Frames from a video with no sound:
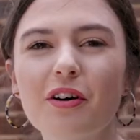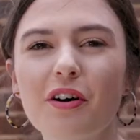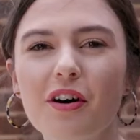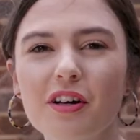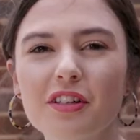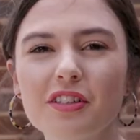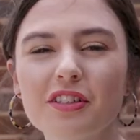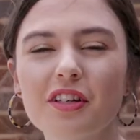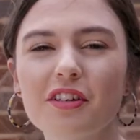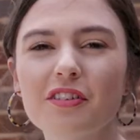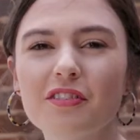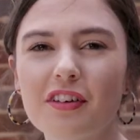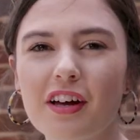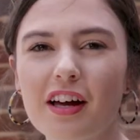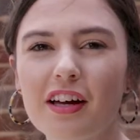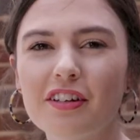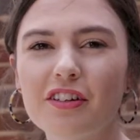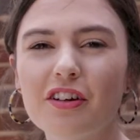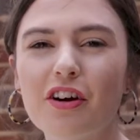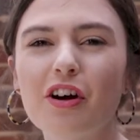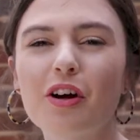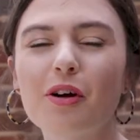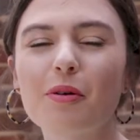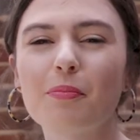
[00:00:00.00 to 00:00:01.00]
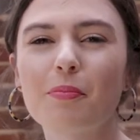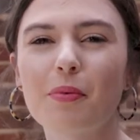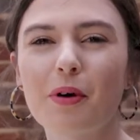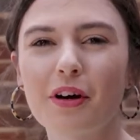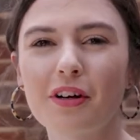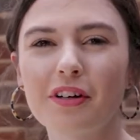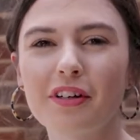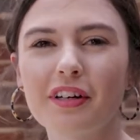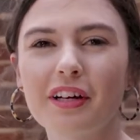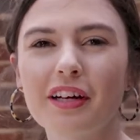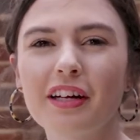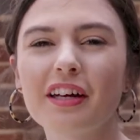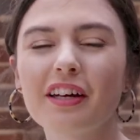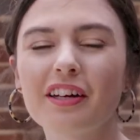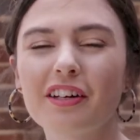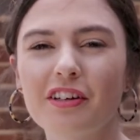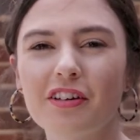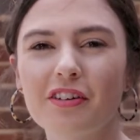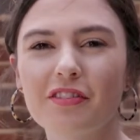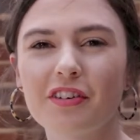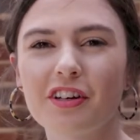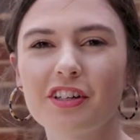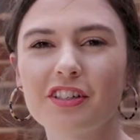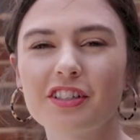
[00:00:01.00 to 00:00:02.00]
also find our partnering
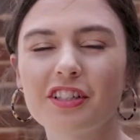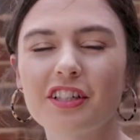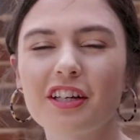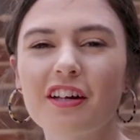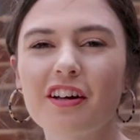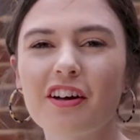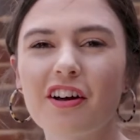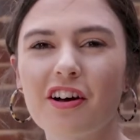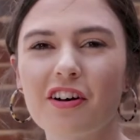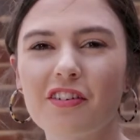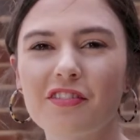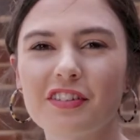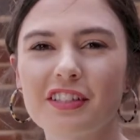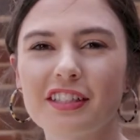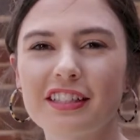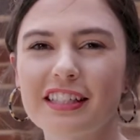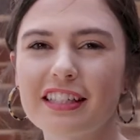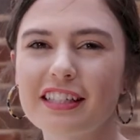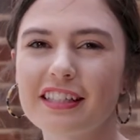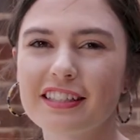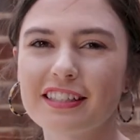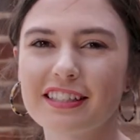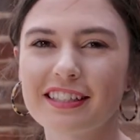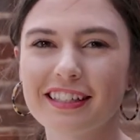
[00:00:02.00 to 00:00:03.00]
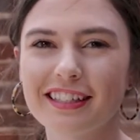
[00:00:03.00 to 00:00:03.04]
university offices.